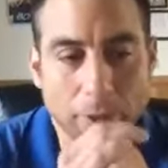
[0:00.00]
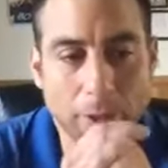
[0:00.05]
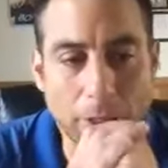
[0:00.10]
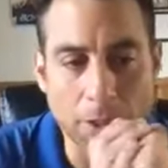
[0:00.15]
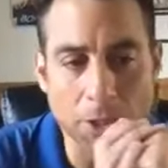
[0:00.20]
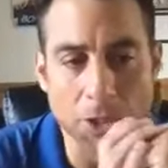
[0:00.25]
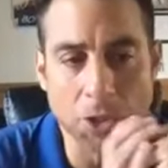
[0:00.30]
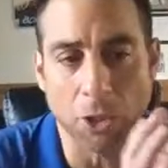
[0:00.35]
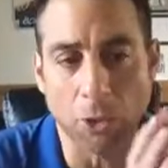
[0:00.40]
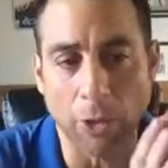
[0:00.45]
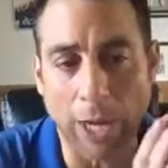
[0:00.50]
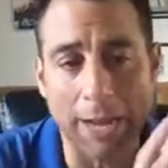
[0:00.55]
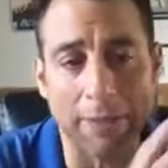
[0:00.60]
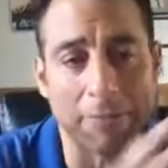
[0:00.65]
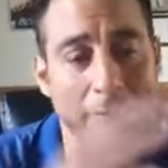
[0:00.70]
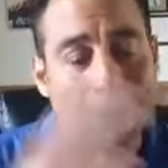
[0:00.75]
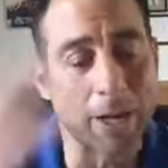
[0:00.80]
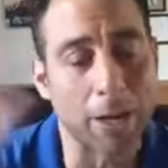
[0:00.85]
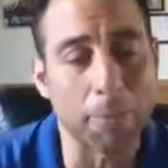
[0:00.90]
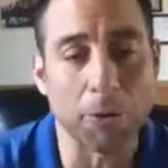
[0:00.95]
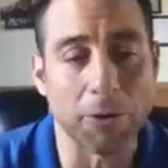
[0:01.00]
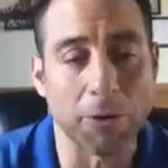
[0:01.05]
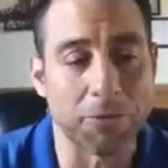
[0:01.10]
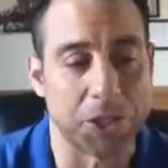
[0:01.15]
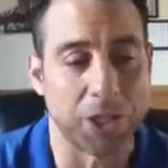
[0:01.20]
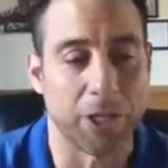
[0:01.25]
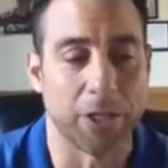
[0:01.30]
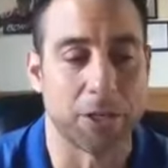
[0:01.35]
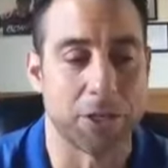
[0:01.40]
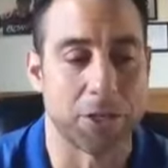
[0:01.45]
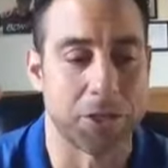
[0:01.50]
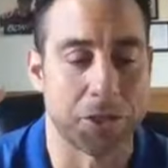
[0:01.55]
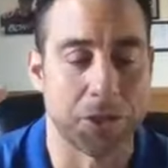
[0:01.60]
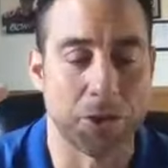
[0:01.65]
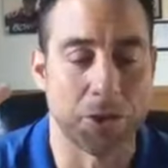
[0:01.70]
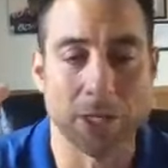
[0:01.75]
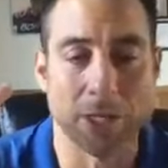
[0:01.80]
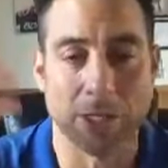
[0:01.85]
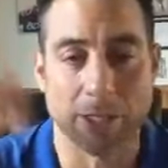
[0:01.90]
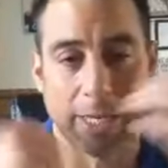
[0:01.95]
So I have a number of signature
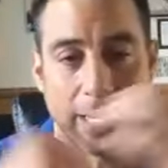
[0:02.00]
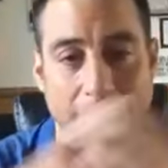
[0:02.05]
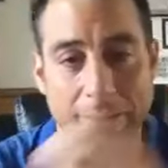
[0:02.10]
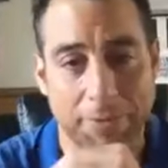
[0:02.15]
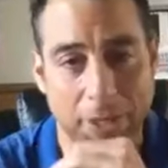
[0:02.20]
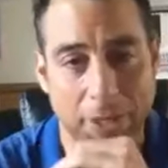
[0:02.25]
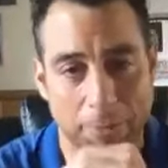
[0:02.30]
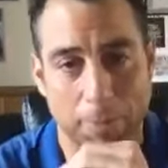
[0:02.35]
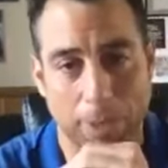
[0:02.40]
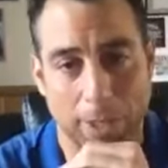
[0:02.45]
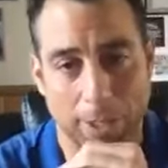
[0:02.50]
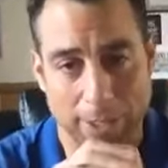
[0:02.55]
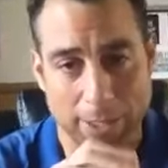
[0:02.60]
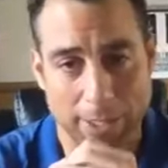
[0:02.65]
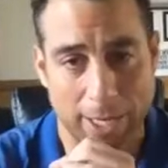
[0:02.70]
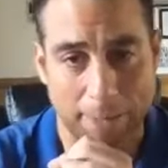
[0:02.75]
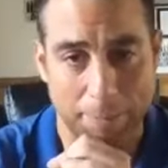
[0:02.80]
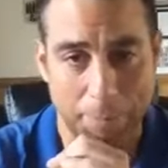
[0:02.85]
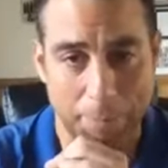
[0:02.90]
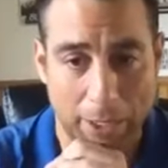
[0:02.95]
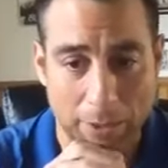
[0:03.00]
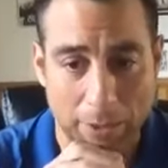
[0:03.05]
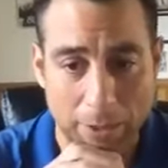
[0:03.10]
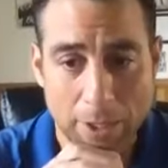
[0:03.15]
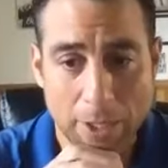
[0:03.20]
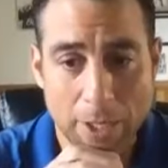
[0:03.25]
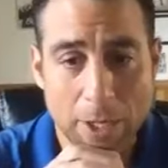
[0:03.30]
stories because I develop them all the time now.